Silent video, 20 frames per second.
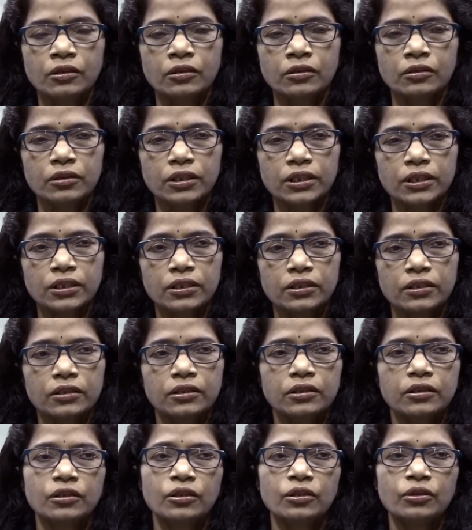
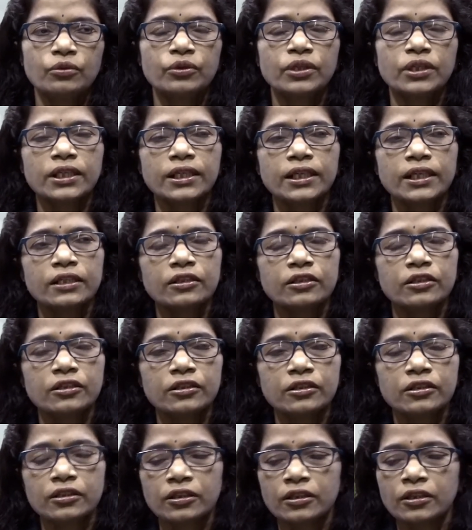Then looking at
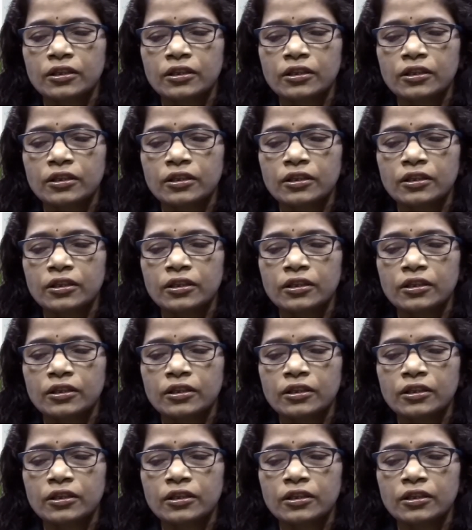the